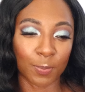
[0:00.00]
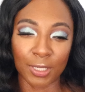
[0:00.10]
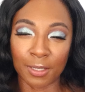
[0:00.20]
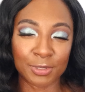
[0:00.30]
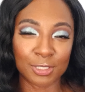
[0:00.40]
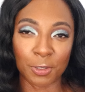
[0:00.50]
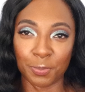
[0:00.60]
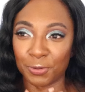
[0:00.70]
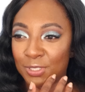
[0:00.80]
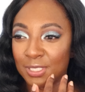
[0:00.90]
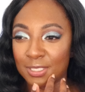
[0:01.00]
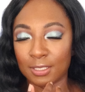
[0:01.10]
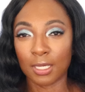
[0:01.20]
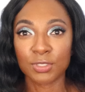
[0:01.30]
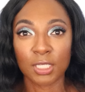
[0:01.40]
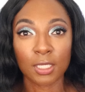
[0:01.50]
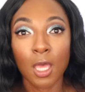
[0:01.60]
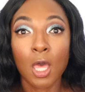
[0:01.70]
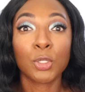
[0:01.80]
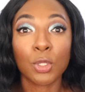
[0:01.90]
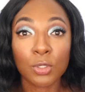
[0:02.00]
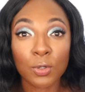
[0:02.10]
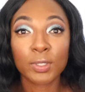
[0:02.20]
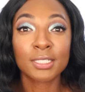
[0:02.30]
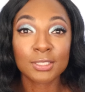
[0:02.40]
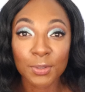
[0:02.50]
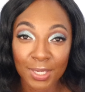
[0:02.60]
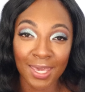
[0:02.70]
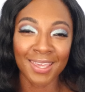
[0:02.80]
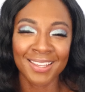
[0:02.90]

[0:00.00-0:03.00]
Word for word: But I'm so persistent. I was like, no, no, it's okay.